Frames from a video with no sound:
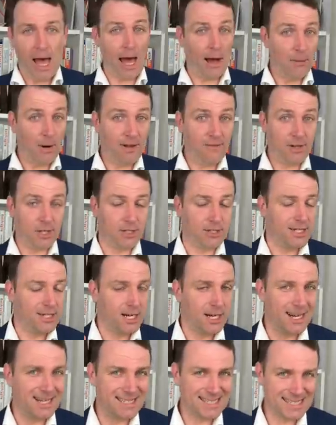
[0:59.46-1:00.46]
However, there
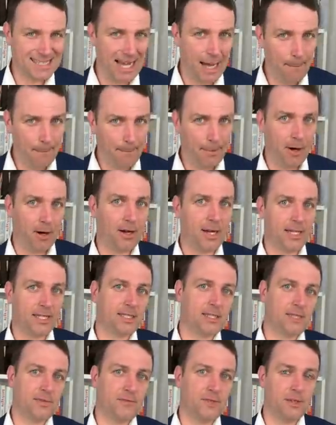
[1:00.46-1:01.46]
are some
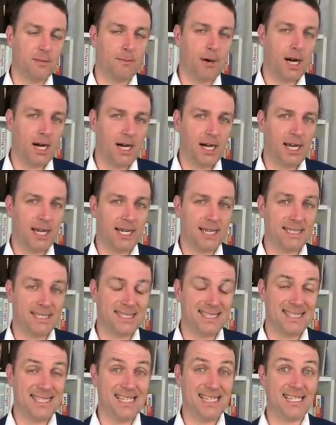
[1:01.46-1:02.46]
pockets of the
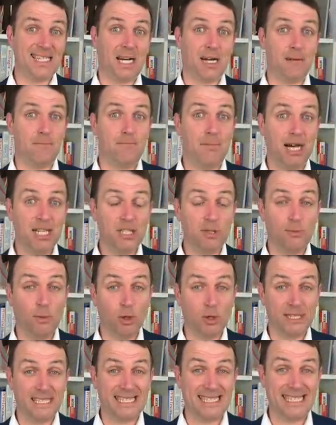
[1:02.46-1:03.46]
markets that are much
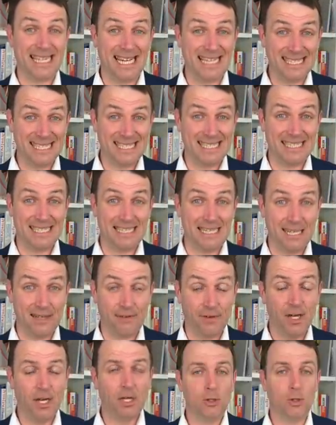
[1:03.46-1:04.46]
more
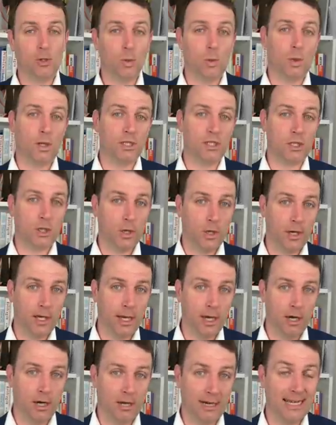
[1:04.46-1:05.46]
sensitive to what's
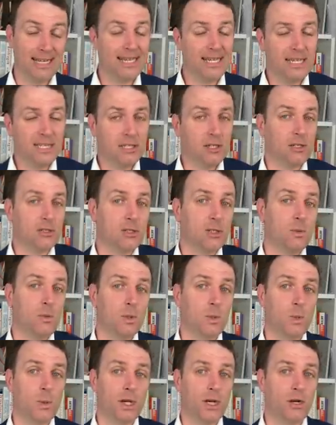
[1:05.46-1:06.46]
going on. And that's also
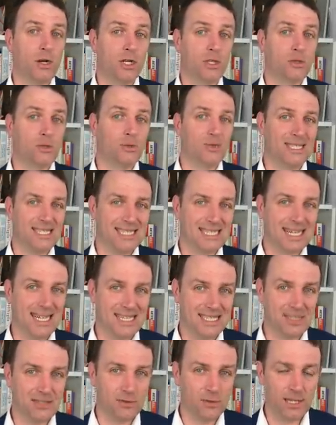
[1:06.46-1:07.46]
what we're going to
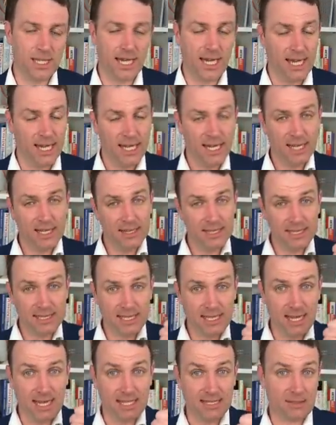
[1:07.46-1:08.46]
discuss today,
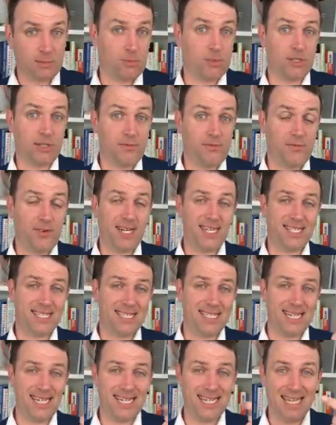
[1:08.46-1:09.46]
discuss what the Fed
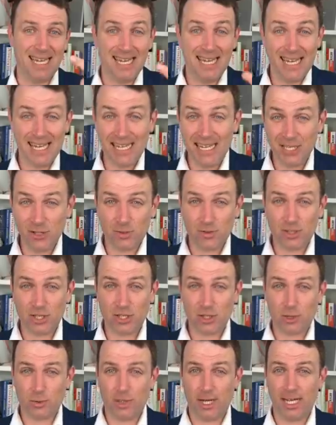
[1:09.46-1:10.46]
said,
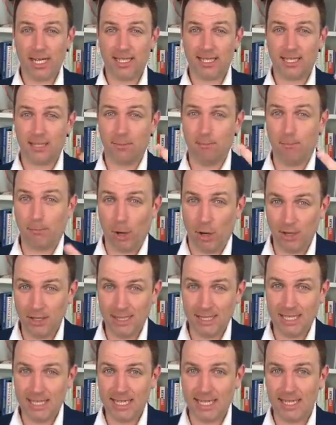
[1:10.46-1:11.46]
interest rates,
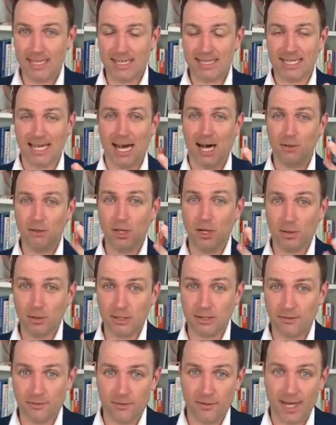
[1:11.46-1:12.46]
bond yields, how
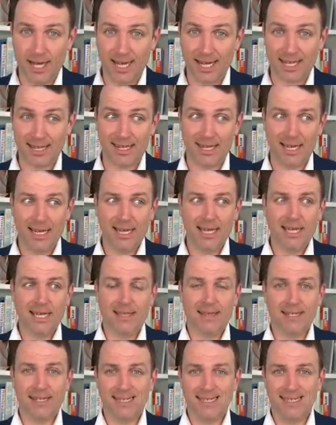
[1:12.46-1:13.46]
those affect
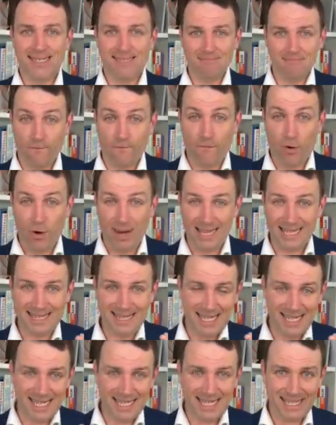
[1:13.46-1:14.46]
the
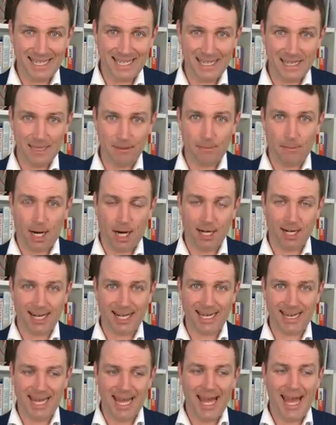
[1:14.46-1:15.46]
volatility in the
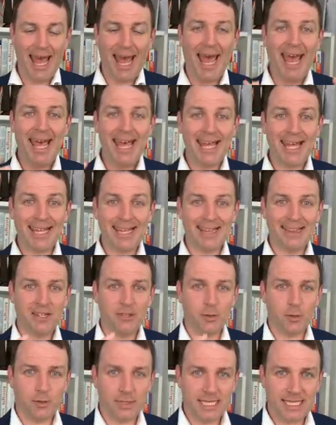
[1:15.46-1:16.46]
market and
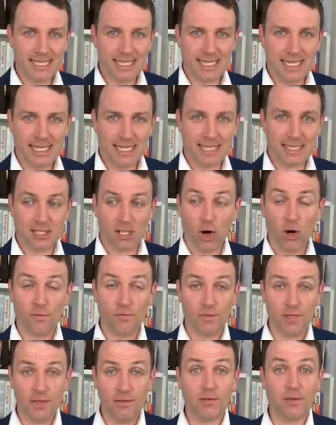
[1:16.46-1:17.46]
the riskiness
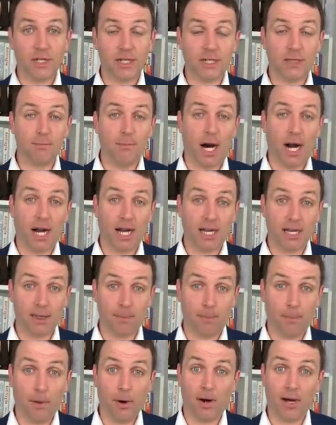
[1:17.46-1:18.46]
of different
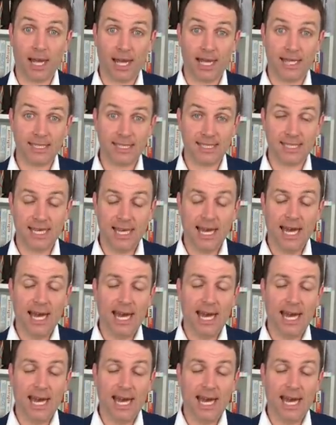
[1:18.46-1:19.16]
market pockets.